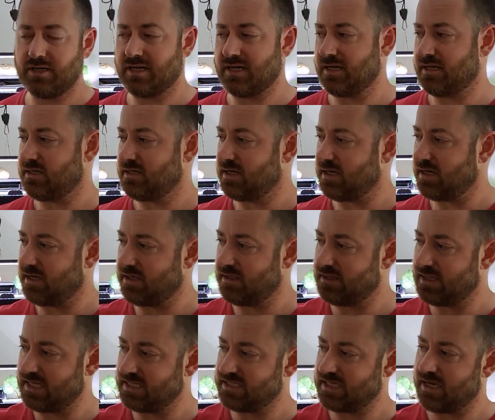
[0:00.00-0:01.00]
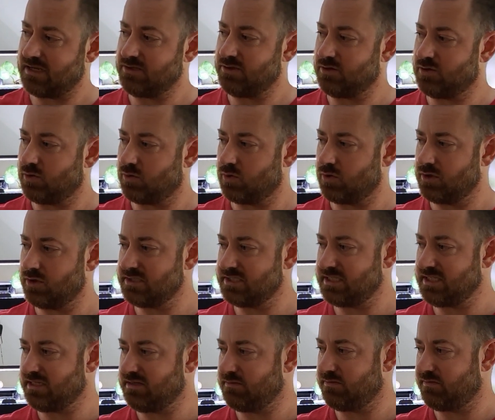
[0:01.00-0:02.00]
and that's how you
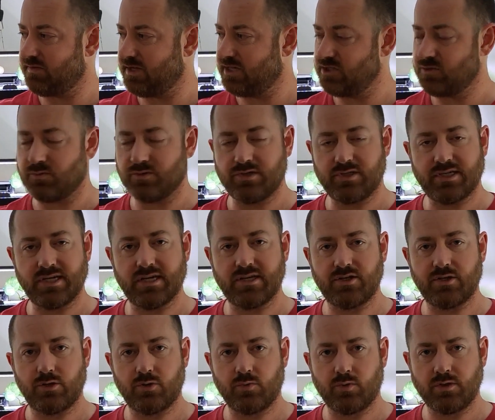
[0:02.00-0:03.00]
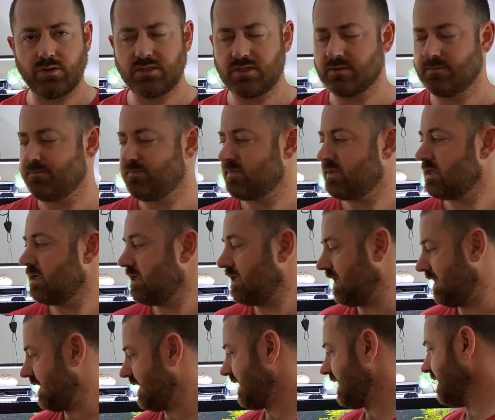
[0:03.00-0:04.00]
quarantine fish when you get new ones.
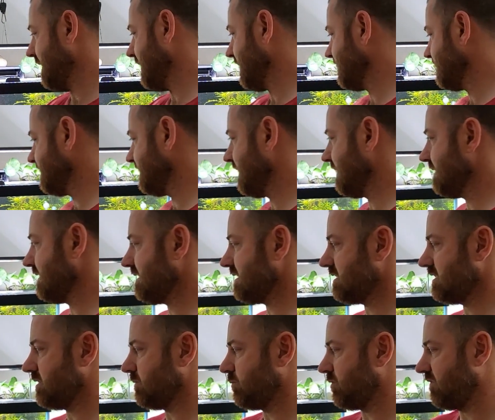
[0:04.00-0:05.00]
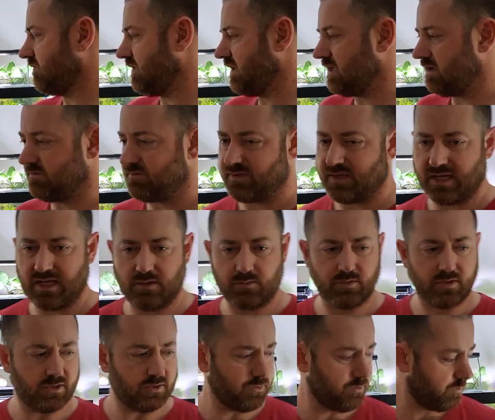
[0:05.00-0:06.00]
And again, like I said, this is a preventive thing.
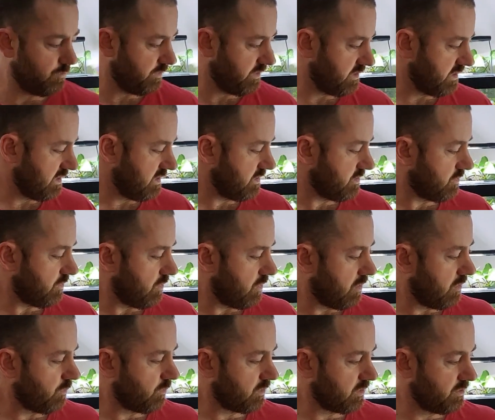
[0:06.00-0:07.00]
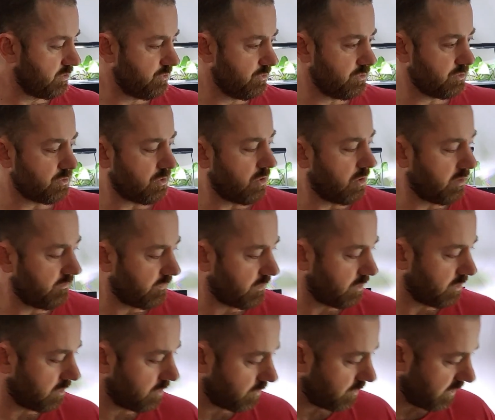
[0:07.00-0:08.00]
We're going to do it to all of
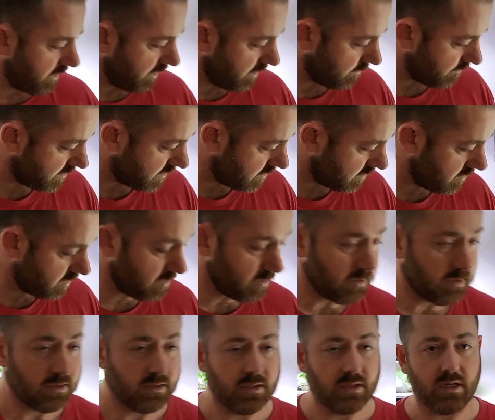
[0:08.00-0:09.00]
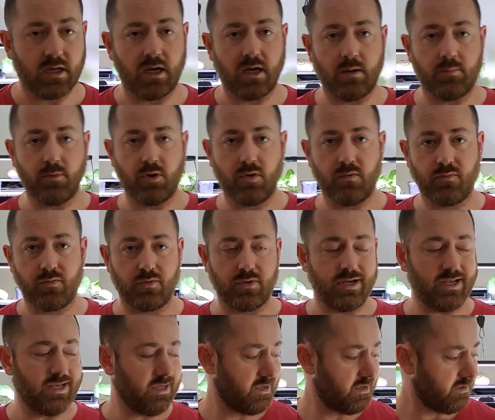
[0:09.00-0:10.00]
our aquariums over
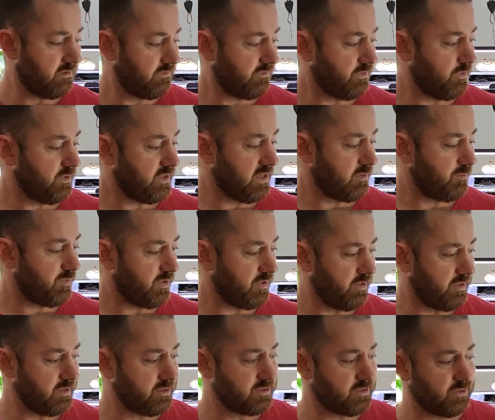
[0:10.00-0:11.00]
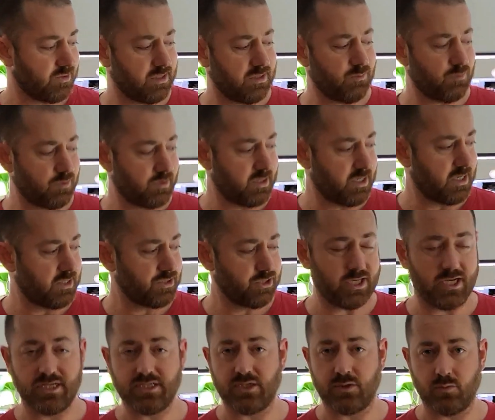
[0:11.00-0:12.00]
a few day period, so that we're not
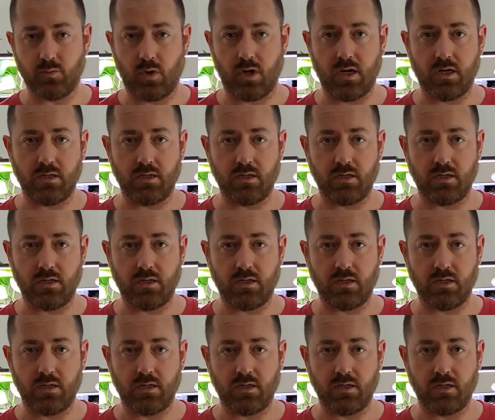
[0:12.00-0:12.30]
changing